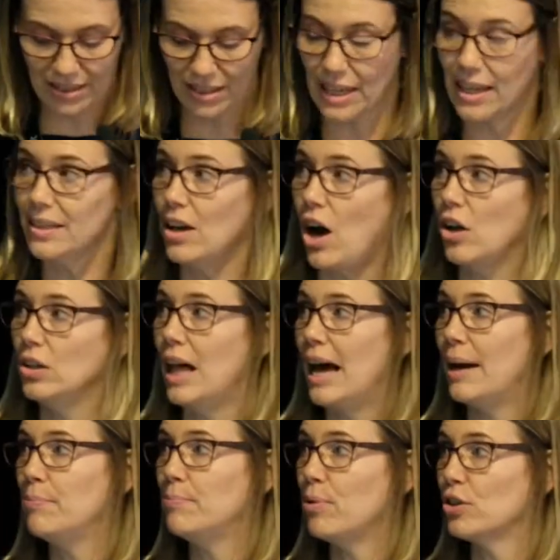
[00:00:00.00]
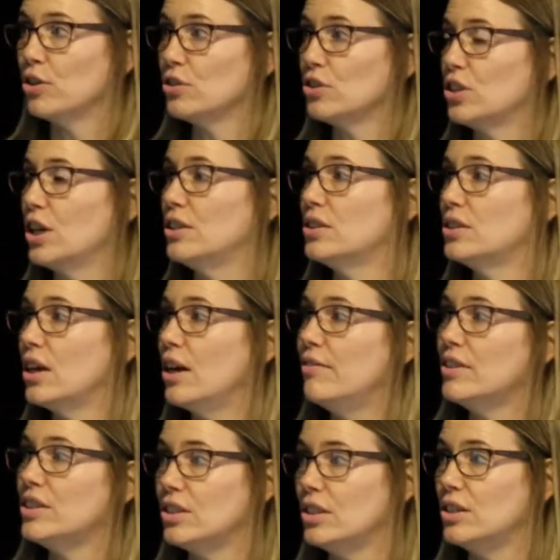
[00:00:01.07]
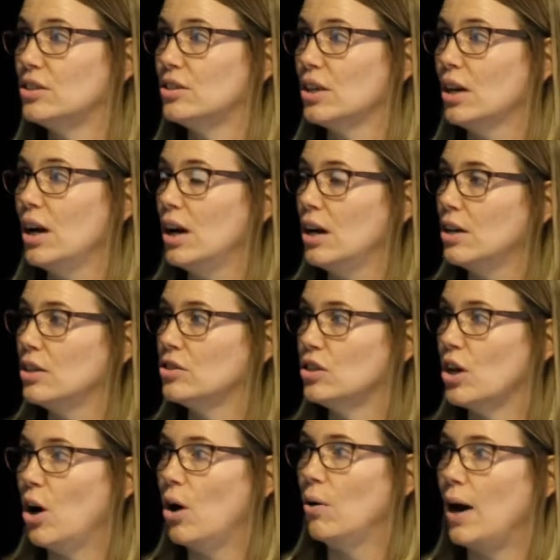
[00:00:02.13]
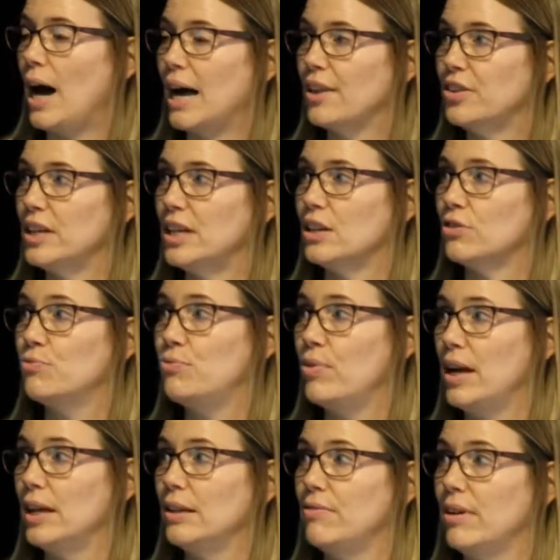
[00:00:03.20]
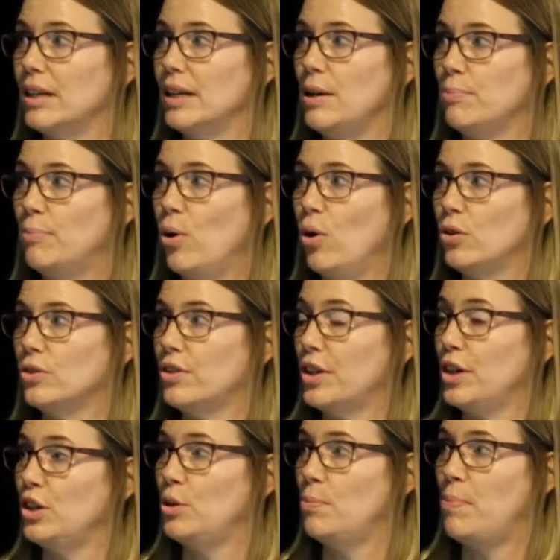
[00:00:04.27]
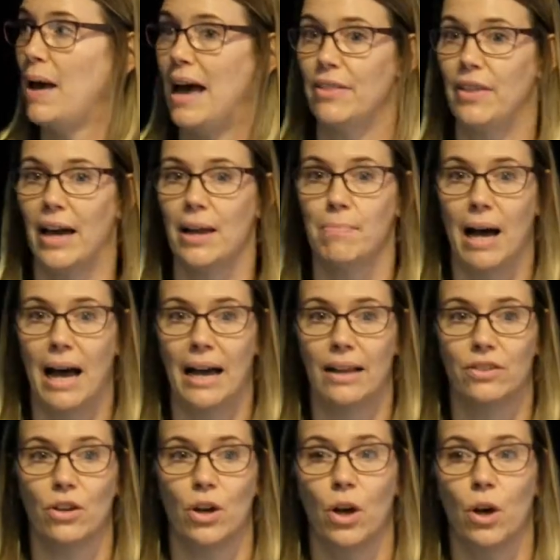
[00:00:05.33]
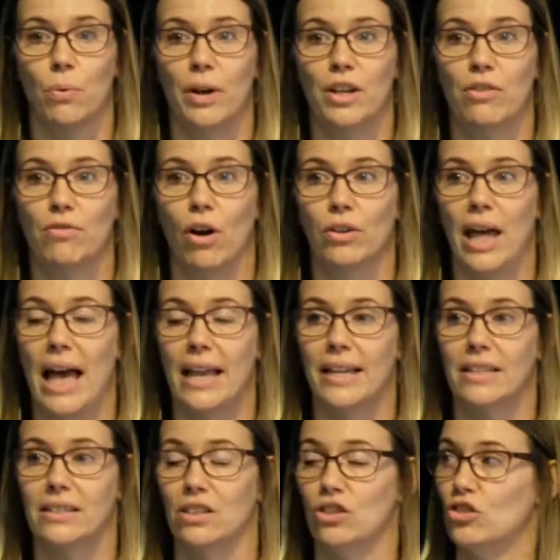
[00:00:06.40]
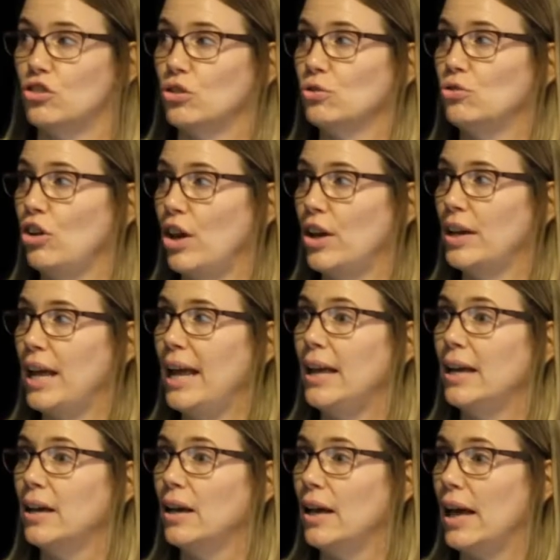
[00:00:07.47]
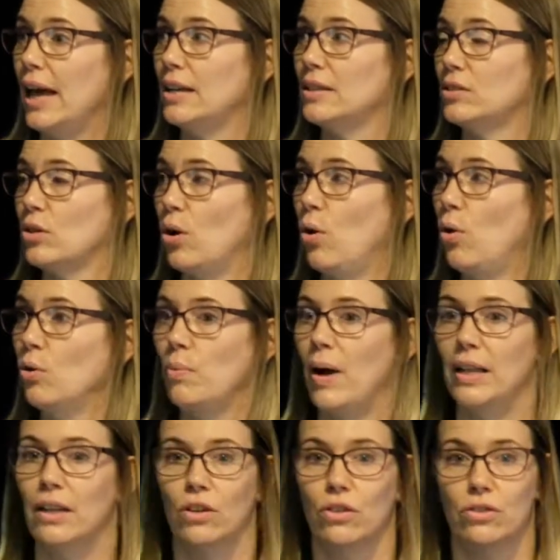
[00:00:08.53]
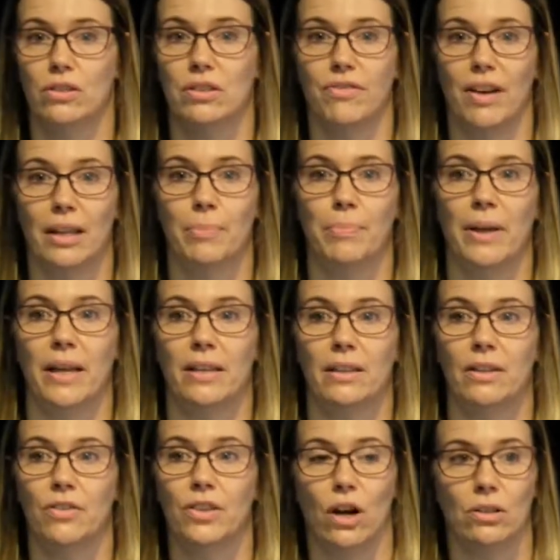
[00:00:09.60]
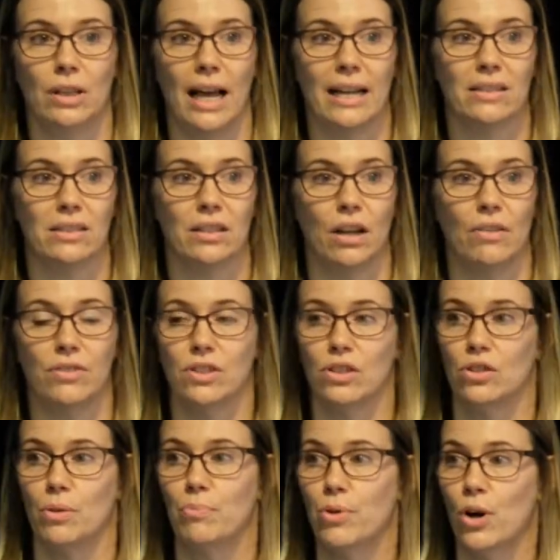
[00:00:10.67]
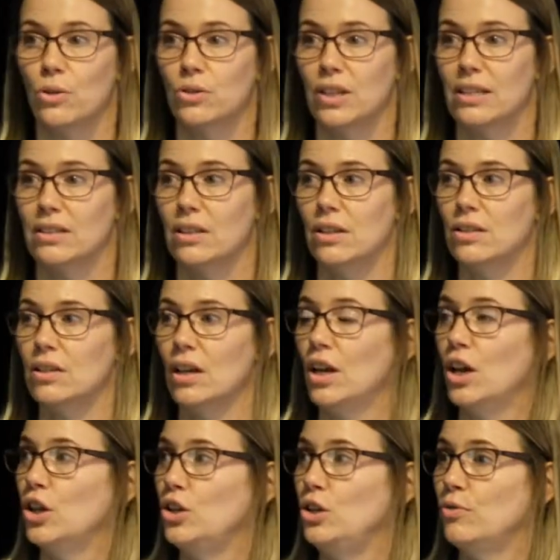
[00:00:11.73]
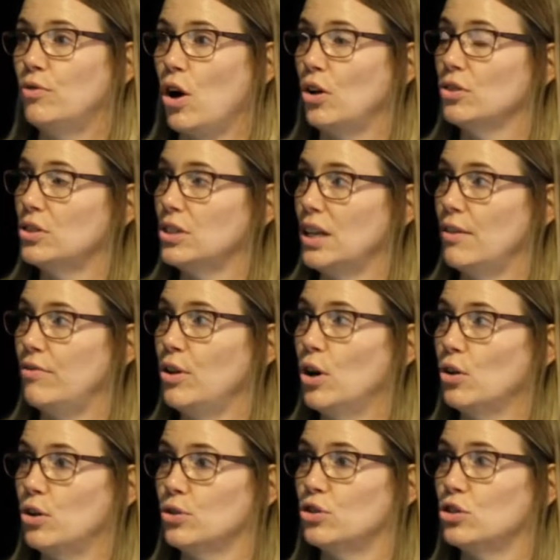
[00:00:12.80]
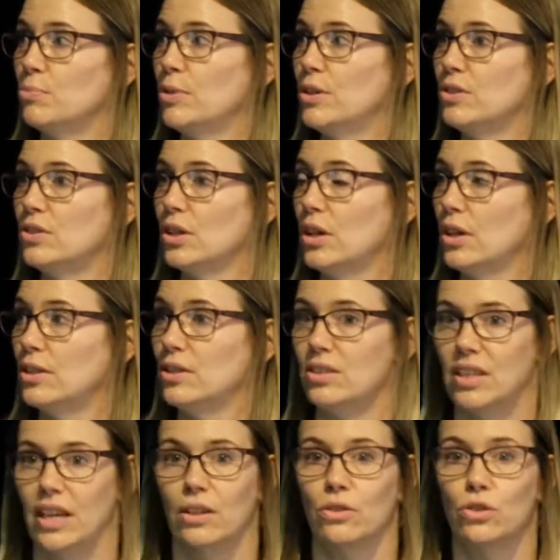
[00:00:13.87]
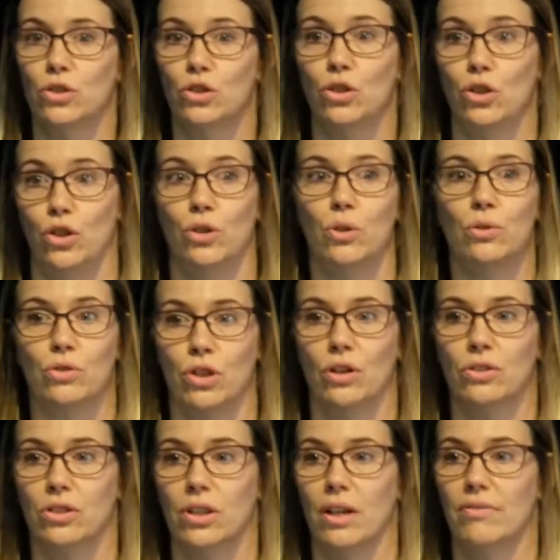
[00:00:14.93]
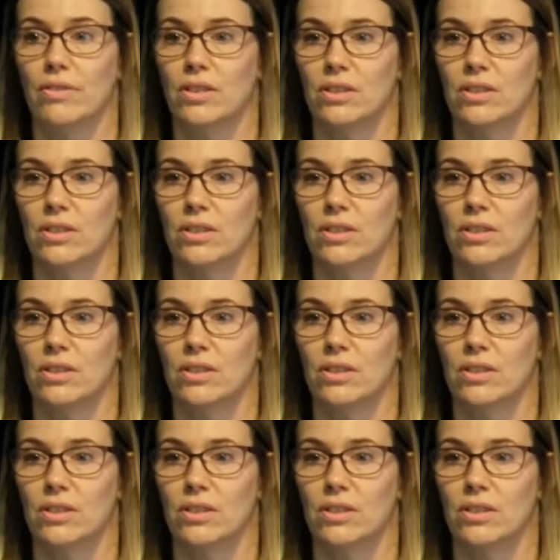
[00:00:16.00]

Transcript: basic online products and services. So I think it's really, really important that you bear that in mind when you're on any digital journey. It's all well and good developing the online services and processes. You've got to give your customers the skills to use those